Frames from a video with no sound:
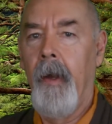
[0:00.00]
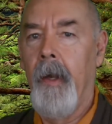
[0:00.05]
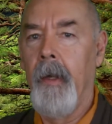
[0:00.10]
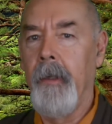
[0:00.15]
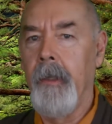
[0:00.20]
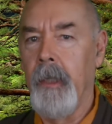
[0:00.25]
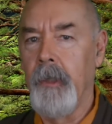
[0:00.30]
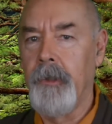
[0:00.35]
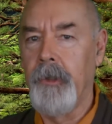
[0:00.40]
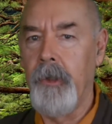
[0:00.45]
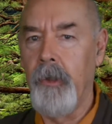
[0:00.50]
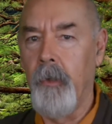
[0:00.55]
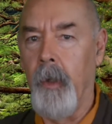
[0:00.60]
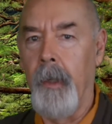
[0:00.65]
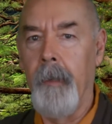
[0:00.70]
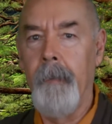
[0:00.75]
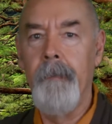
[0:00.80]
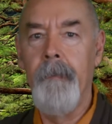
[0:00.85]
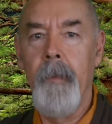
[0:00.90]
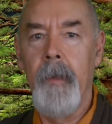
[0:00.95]

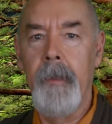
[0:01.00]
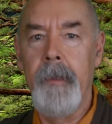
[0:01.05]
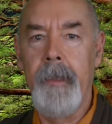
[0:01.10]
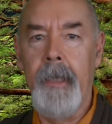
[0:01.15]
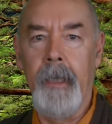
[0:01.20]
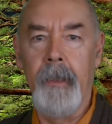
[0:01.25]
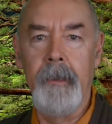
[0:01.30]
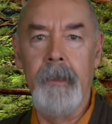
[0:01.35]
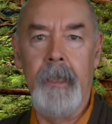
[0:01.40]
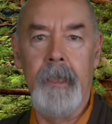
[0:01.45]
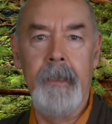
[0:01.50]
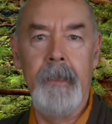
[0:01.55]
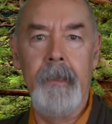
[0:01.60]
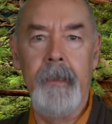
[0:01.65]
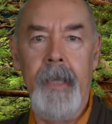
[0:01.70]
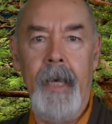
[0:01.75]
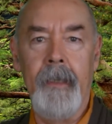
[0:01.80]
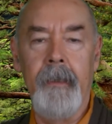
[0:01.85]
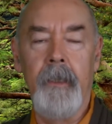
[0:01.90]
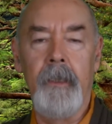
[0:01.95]
Yeshua tells us
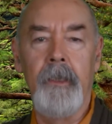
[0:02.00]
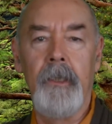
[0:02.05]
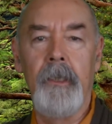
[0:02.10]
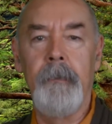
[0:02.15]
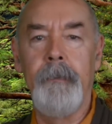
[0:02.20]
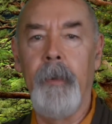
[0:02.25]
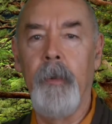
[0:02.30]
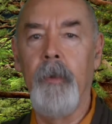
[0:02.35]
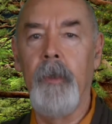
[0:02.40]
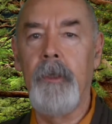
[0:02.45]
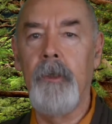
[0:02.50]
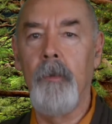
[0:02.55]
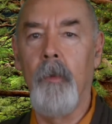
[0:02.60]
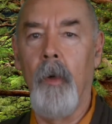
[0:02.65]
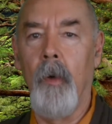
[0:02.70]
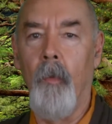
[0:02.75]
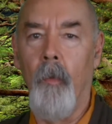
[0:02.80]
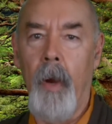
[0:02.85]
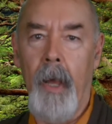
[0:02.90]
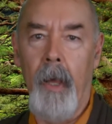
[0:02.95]
that the
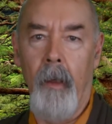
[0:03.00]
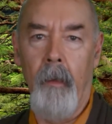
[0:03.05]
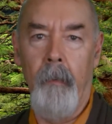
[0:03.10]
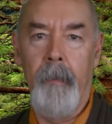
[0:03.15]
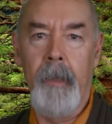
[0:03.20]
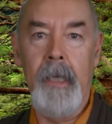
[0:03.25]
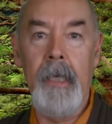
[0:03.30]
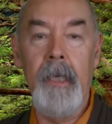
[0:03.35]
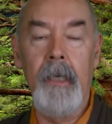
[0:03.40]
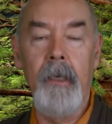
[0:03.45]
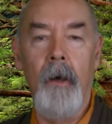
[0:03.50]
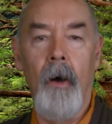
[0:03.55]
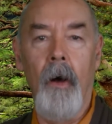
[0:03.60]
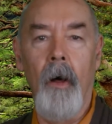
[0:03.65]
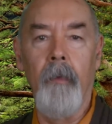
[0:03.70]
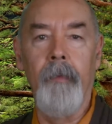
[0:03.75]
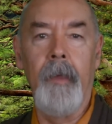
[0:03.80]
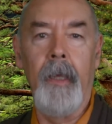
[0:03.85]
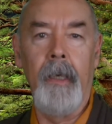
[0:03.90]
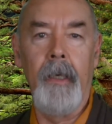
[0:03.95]
spiritual realm he
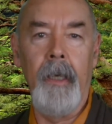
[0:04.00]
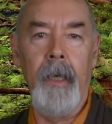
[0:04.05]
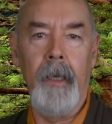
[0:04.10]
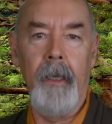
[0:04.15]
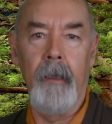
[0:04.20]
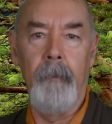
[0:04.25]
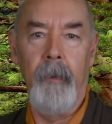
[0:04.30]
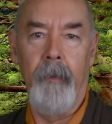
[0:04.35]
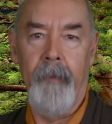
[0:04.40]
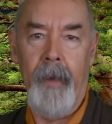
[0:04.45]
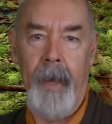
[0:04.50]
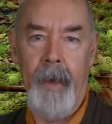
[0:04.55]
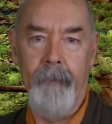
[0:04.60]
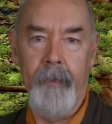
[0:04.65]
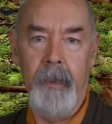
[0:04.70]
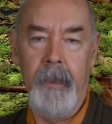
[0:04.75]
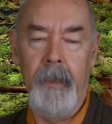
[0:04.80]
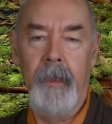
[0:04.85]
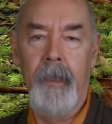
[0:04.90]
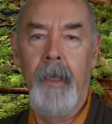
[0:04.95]
called the kingdom of
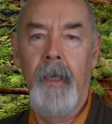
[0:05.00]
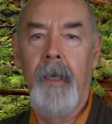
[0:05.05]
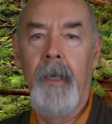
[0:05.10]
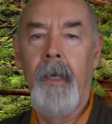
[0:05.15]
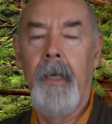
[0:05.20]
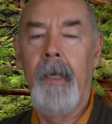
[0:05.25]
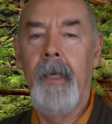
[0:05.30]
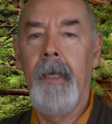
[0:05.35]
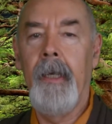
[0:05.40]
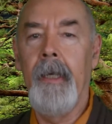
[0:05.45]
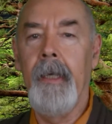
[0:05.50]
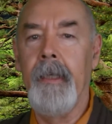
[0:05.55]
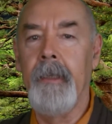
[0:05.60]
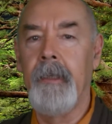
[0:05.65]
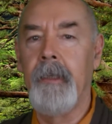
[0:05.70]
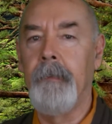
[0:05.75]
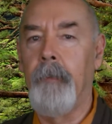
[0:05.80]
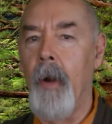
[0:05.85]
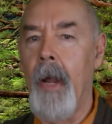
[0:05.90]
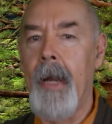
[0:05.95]
heaven is
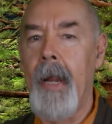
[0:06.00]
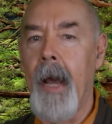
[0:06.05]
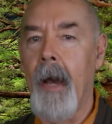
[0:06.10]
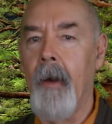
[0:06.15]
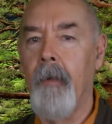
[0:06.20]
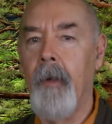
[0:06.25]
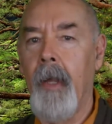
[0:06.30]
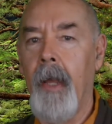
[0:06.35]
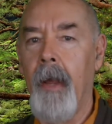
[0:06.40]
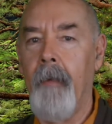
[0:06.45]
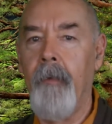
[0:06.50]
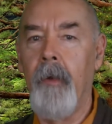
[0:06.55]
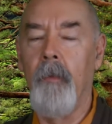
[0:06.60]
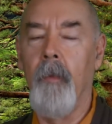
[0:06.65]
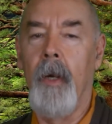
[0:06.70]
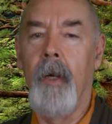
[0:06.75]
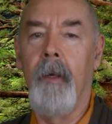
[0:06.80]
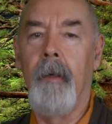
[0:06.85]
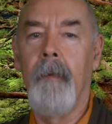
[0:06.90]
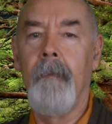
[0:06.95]
spread out
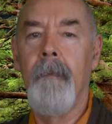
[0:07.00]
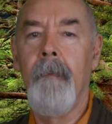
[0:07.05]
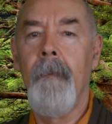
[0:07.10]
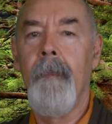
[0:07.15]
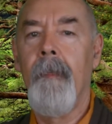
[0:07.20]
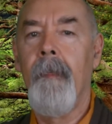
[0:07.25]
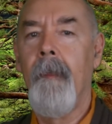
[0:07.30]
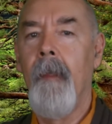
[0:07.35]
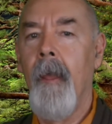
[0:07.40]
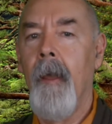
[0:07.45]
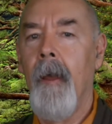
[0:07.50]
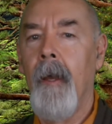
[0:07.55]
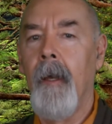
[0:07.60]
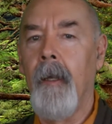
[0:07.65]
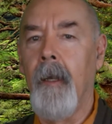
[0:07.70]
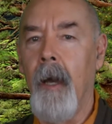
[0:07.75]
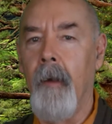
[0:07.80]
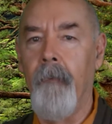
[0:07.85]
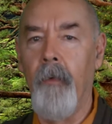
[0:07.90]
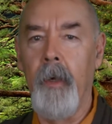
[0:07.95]
everywhere,
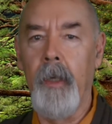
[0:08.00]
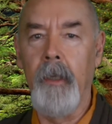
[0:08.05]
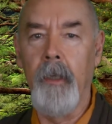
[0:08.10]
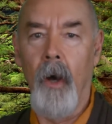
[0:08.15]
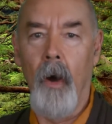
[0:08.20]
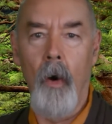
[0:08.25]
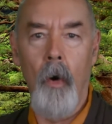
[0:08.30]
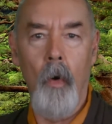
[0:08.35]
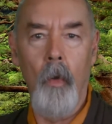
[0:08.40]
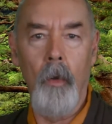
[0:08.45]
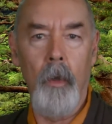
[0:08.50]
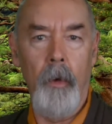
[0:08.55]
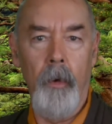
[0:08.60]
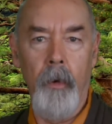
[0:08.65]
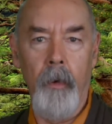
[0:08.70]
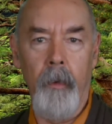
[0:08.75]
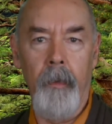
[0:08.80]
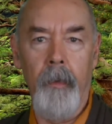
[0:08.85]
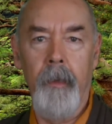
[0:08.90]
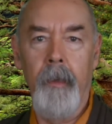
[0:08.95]
covering the whole
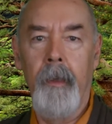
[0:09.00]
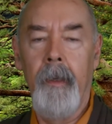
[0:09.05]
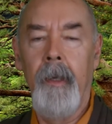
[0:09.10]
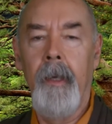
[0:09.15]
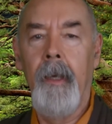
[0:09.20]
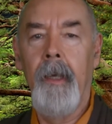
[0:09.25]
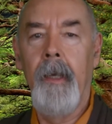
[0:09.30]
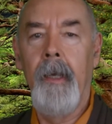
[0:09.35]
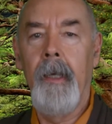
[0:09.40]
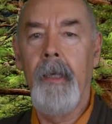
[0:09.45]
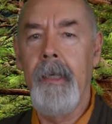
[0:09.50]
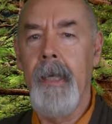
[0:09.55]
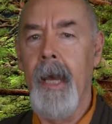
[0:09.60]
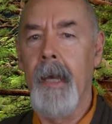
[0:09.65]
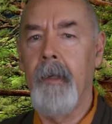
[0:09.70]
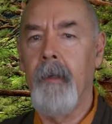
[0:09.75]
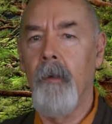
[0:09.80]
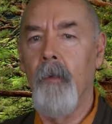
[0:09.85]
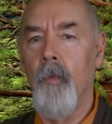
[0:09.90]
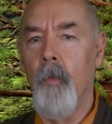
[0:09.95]
earth,
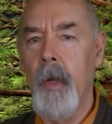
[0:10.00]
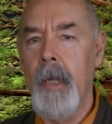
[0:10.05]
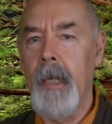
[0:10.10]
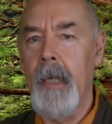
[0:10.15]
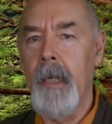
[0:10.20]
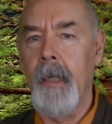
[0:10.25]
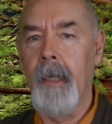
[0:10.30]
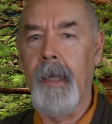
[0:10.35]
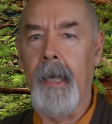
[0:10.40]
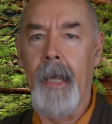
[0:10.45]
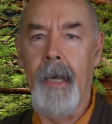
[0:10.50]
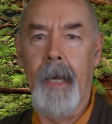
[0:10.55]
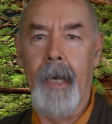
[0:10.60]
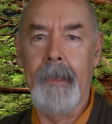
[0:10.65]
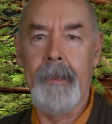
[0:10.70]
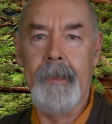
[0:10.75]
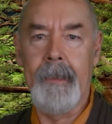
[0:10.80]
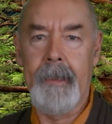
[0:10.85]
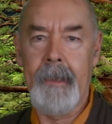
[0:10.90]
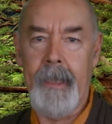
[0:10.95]
yet we
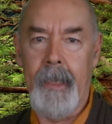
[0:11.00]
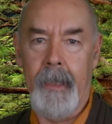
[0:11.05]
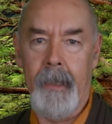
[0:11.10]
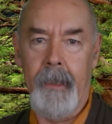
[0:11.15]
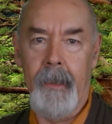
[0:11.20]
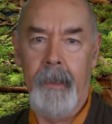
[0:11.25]
cannot see it.